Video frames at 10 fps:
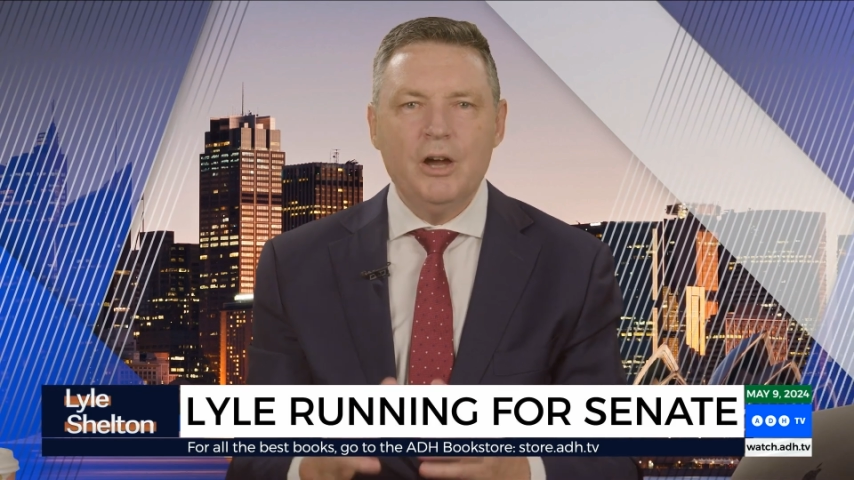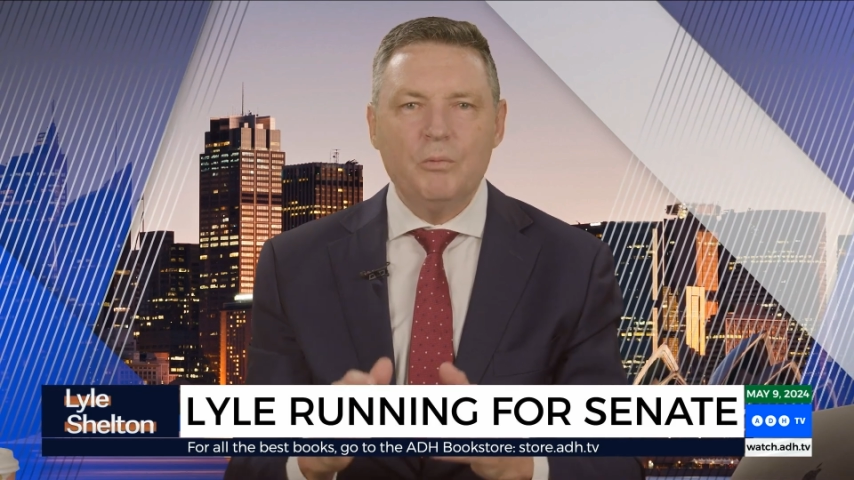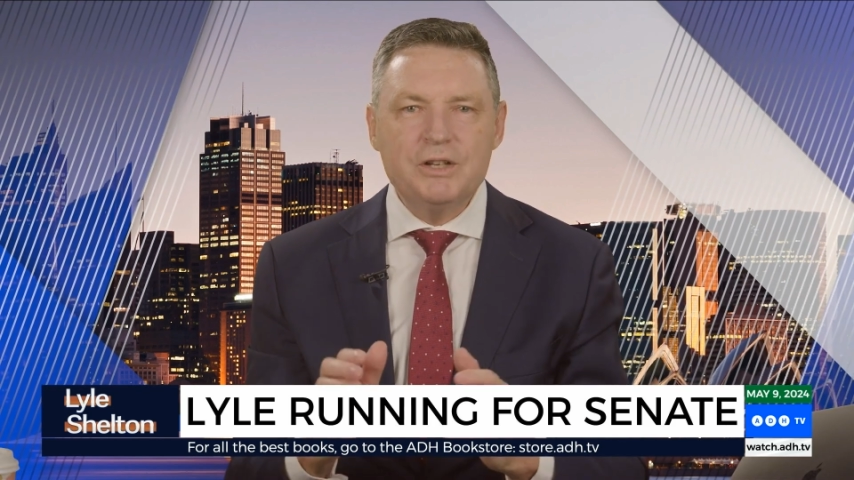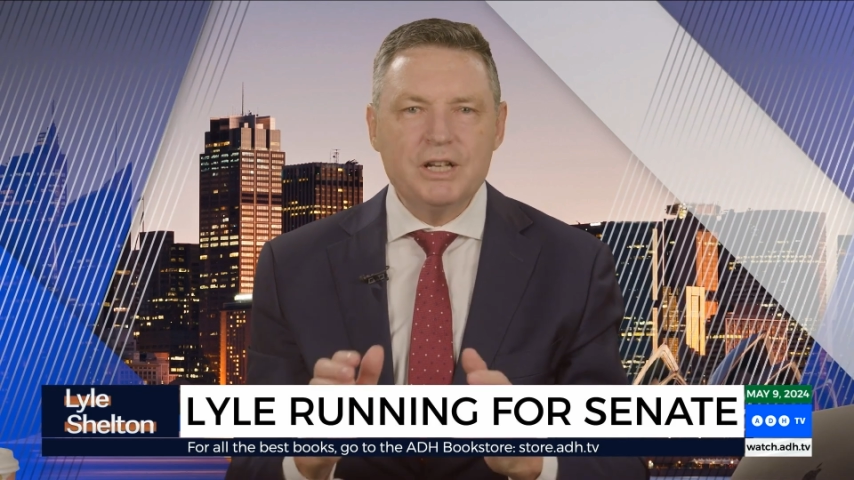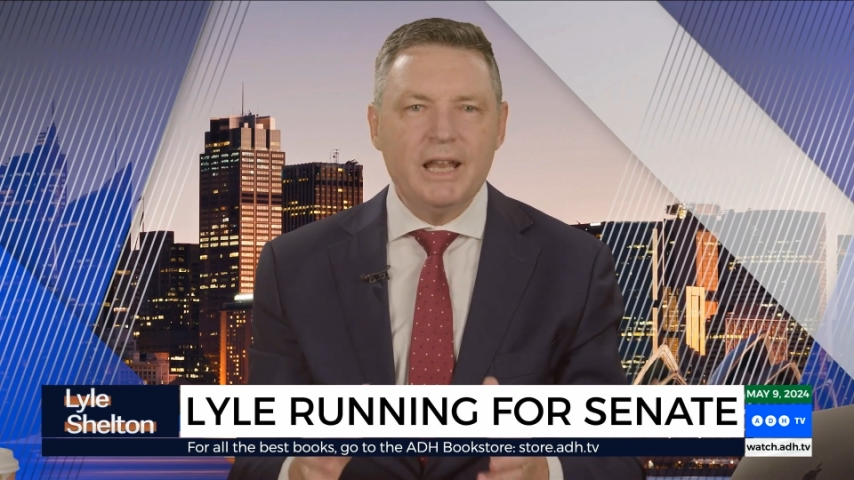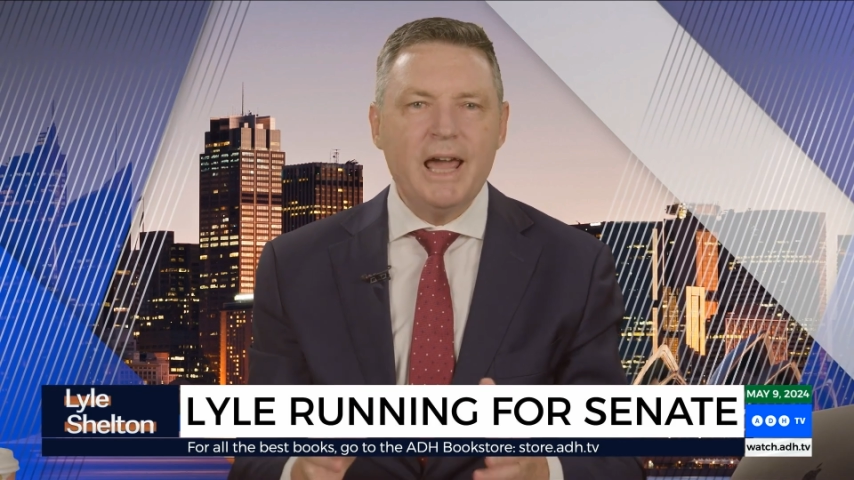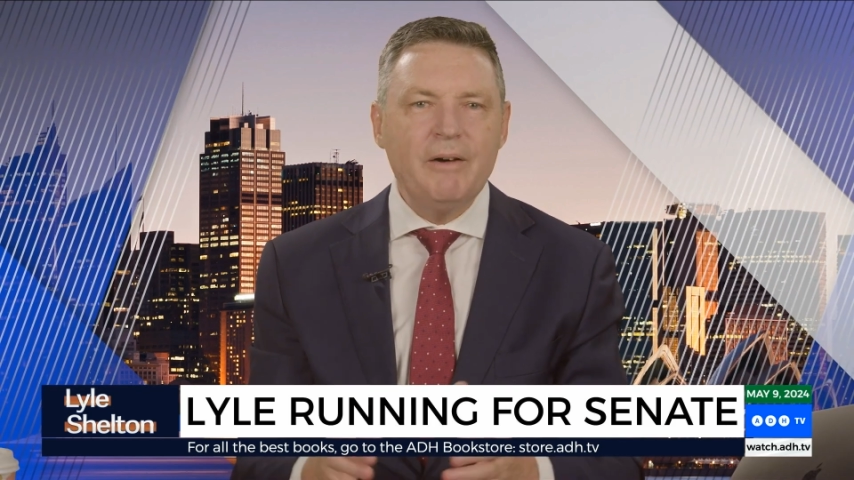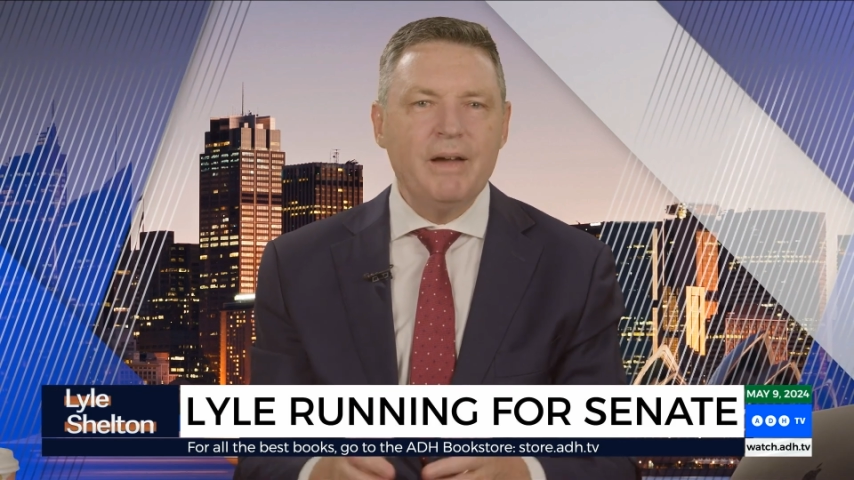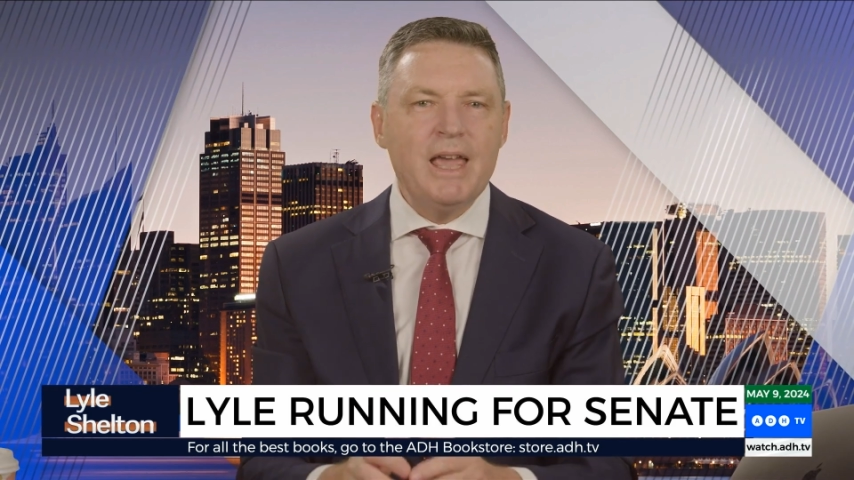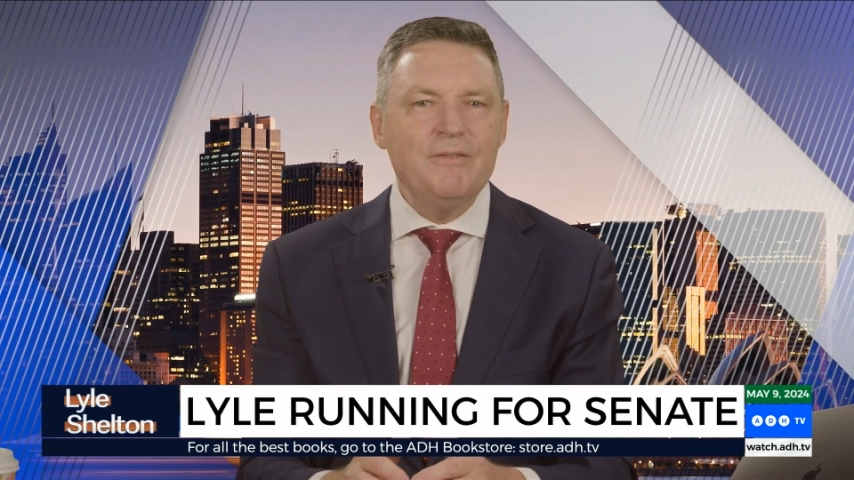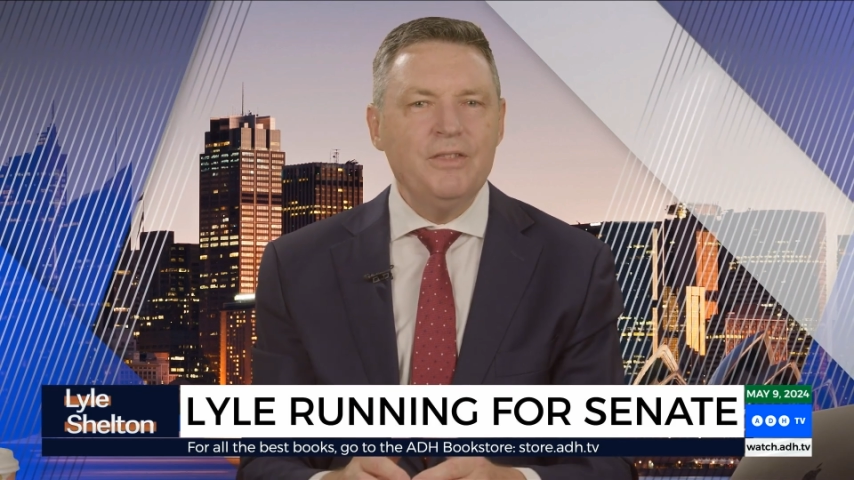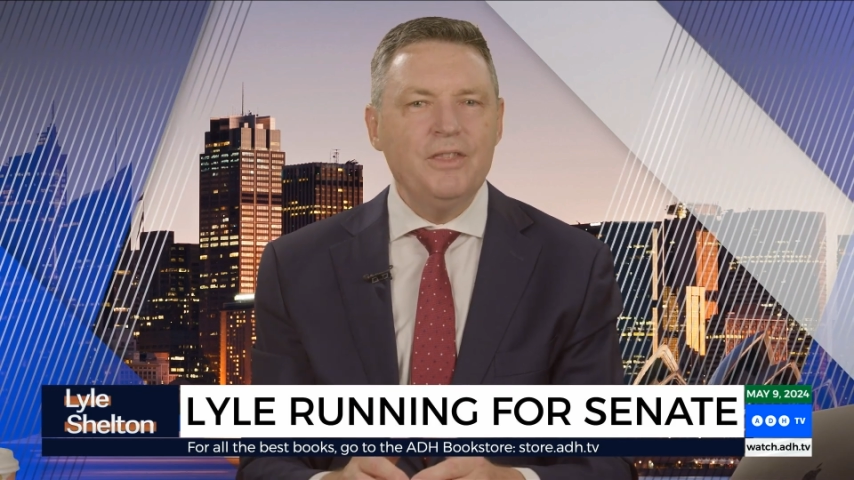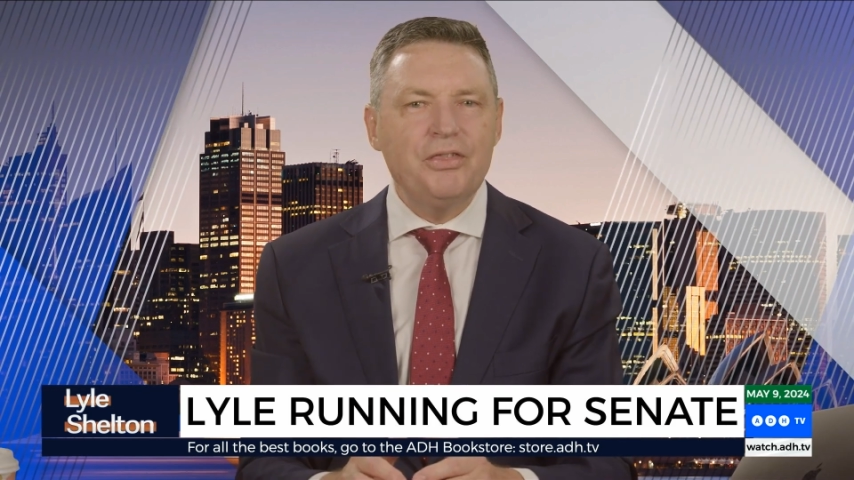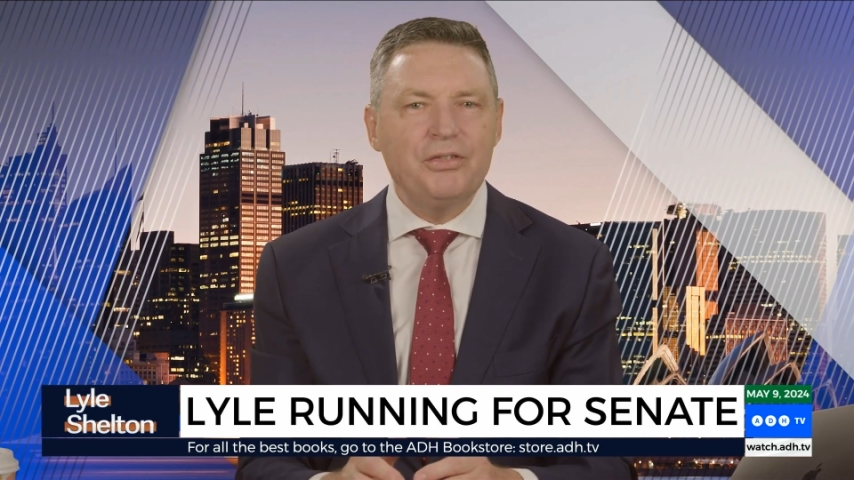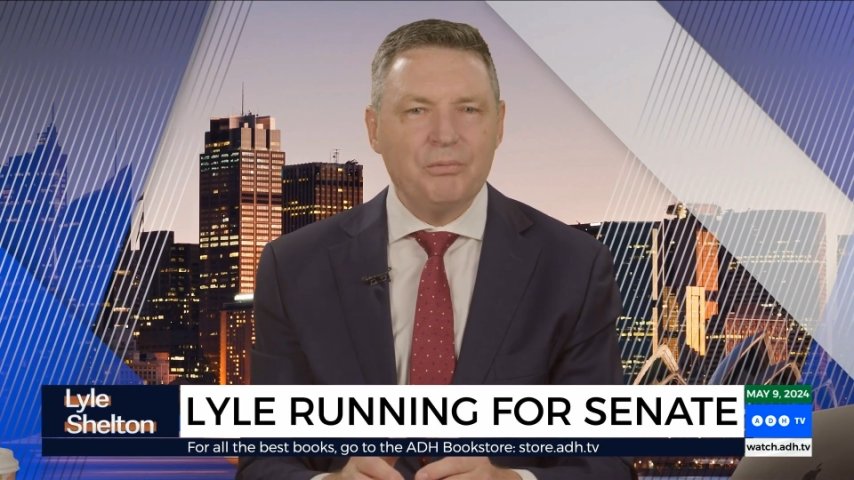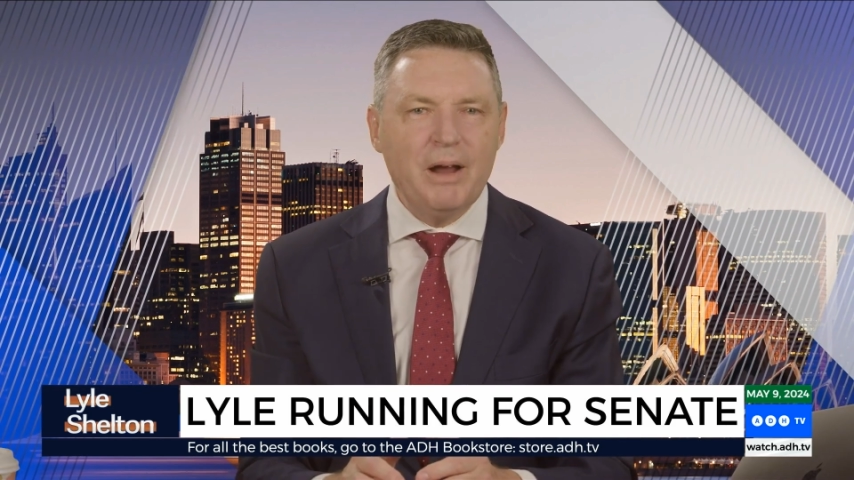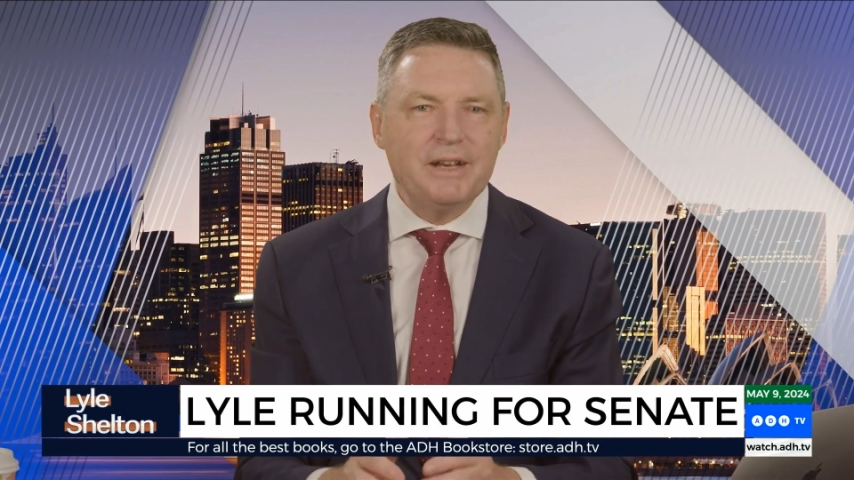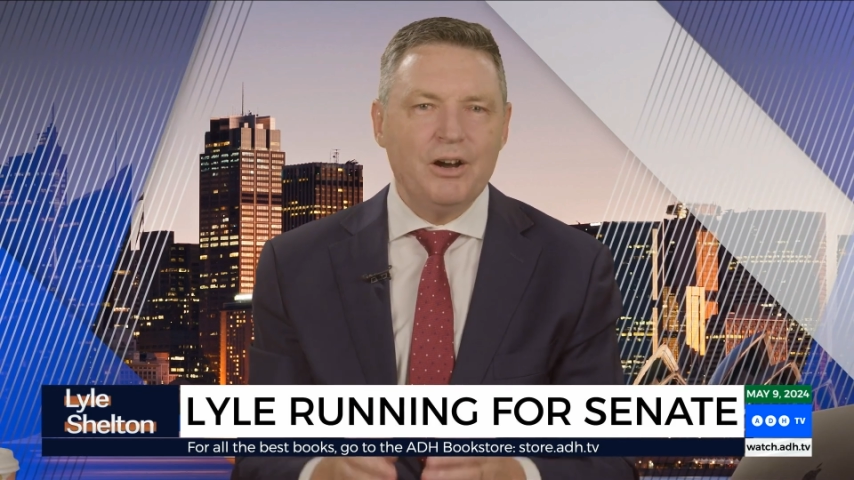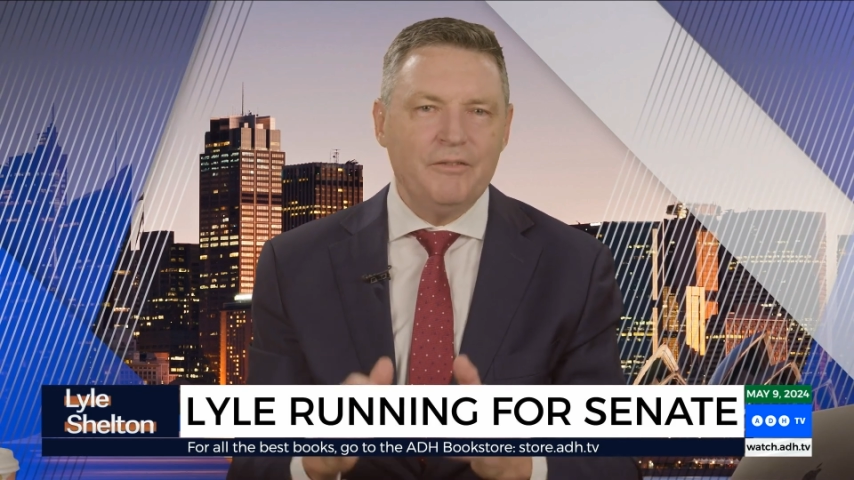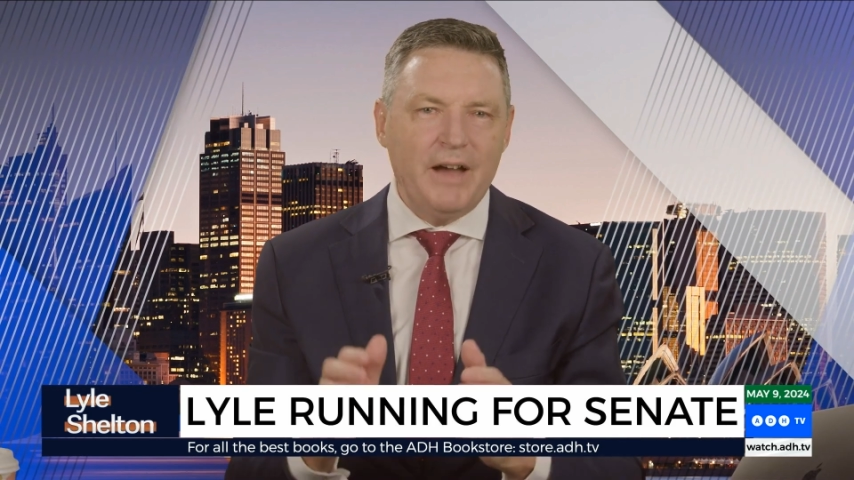which allow even the
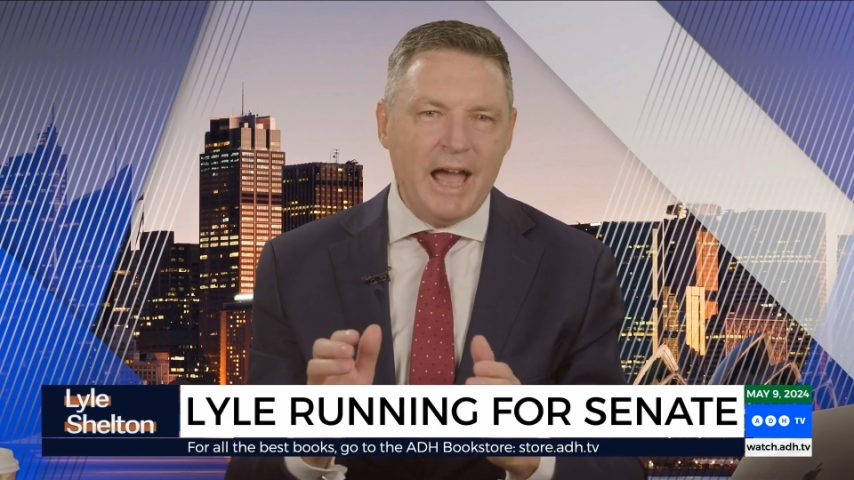threat of